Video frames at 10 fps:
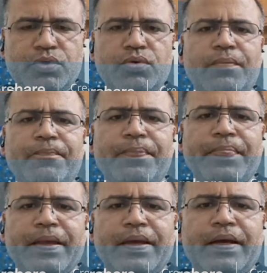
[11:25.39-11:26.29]
module.
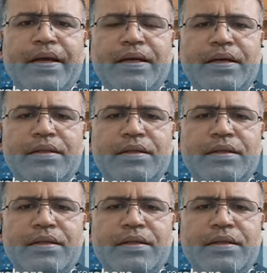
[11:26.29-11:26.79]
And